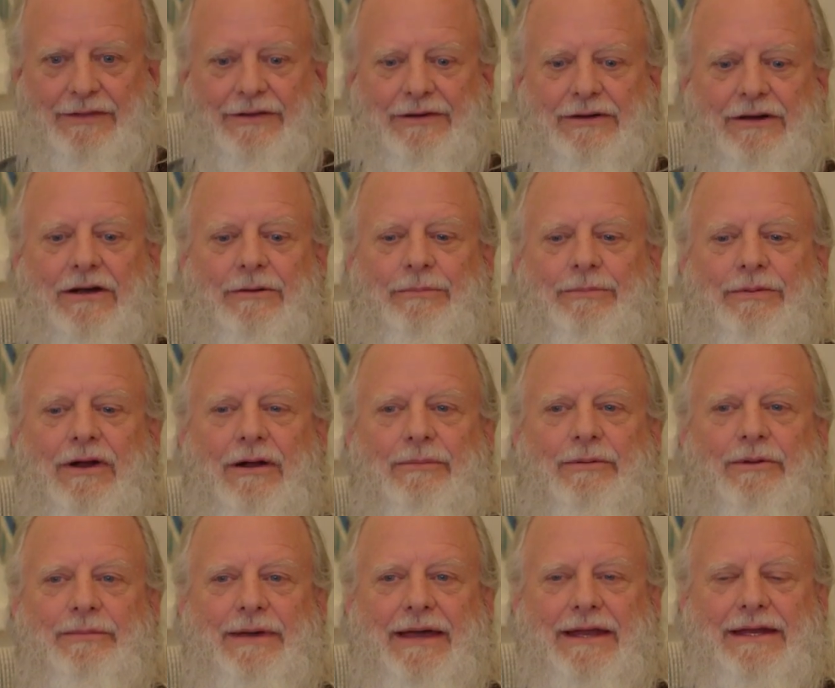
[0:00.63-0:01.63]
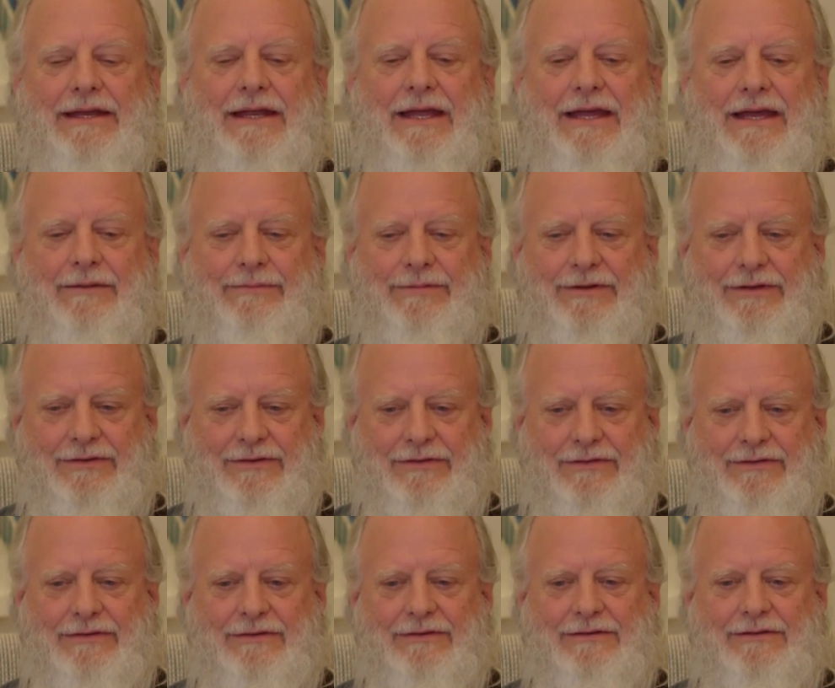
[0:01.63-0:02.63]
there are problematic
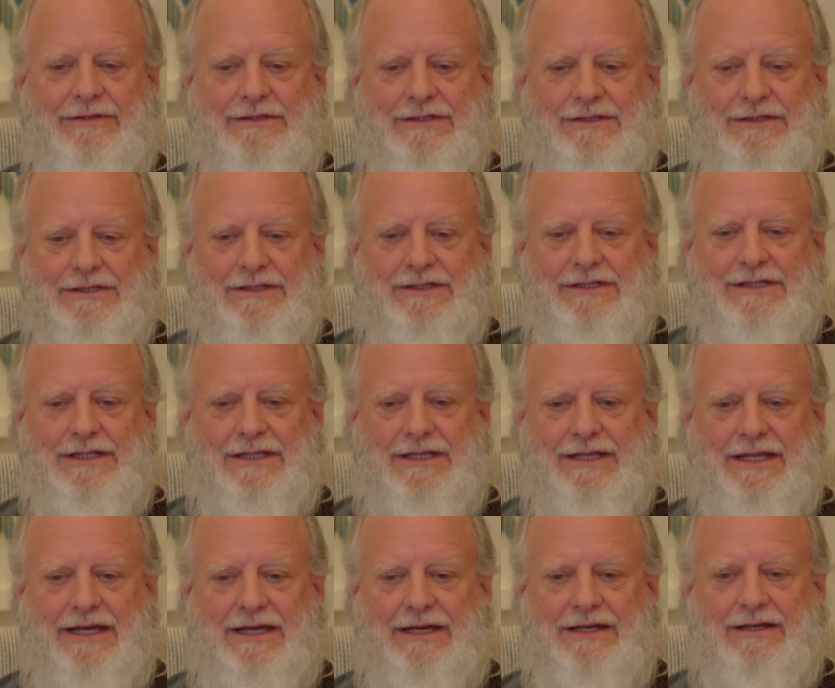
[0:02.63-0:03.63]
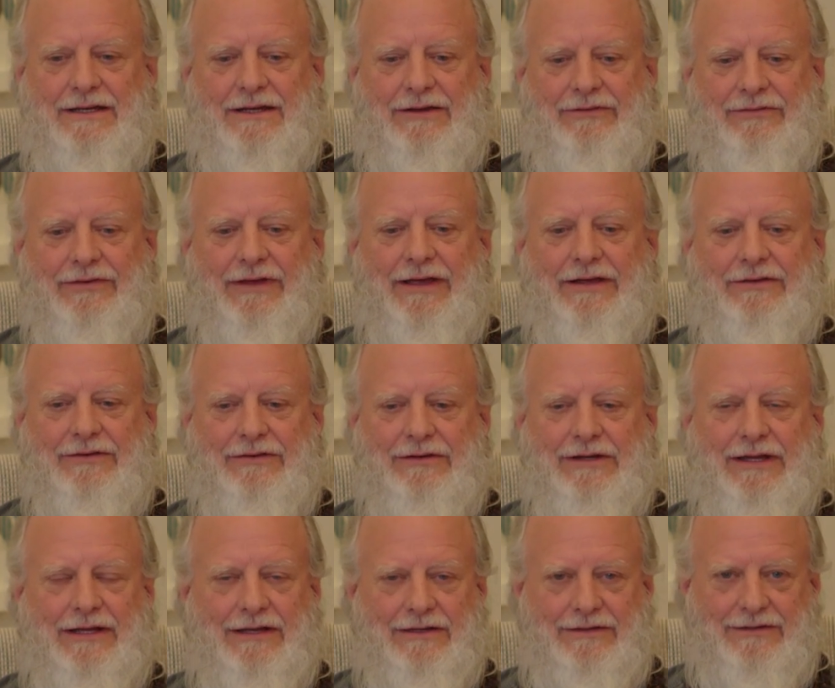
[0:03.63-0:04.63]
habits that affect
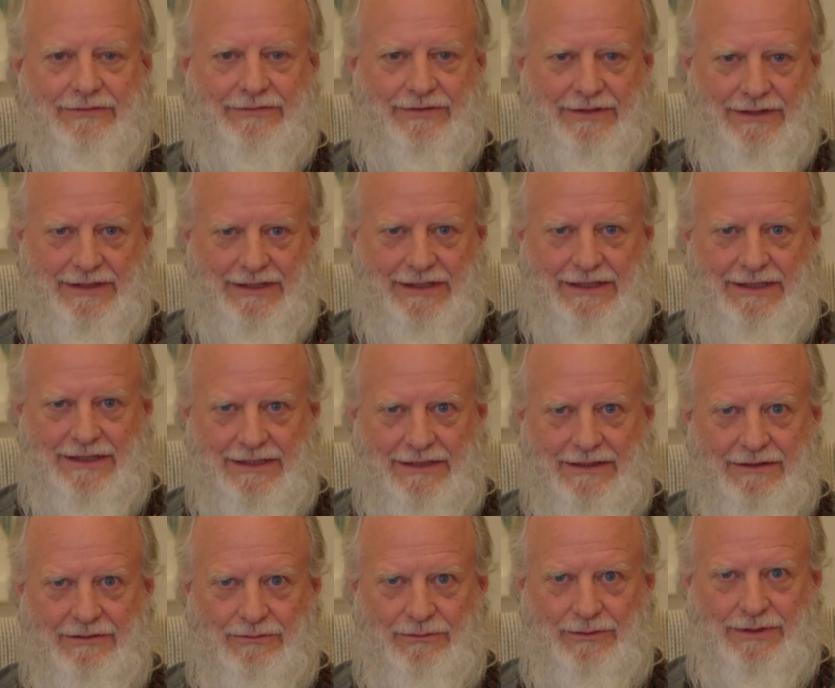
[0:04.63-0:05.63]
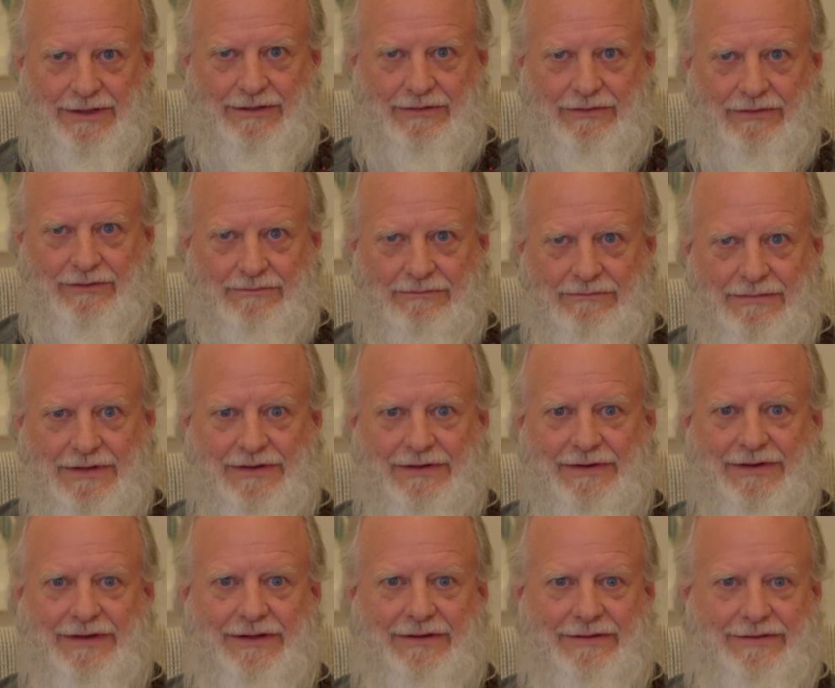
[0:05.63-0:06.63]
negatively one's
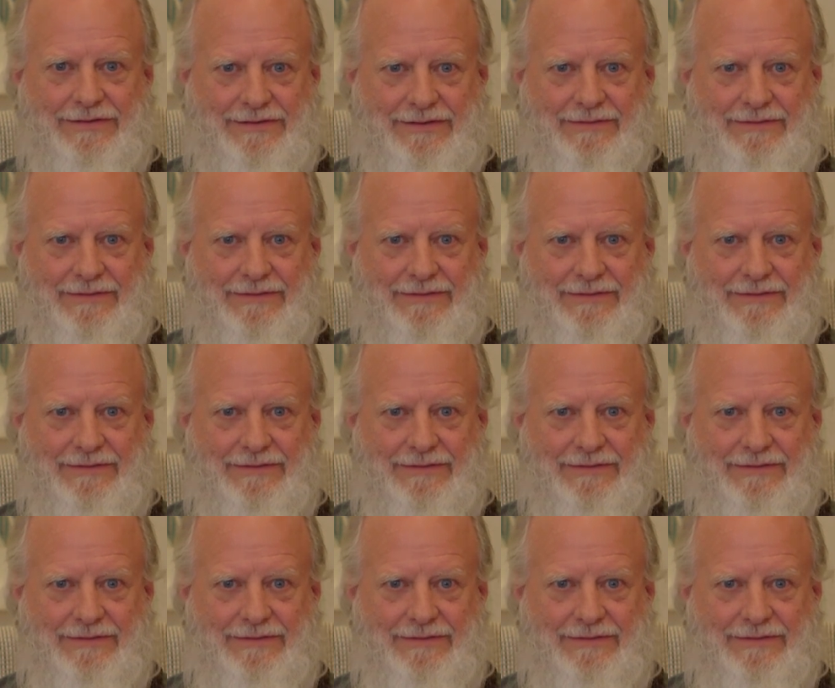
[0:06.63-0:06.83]
mental health.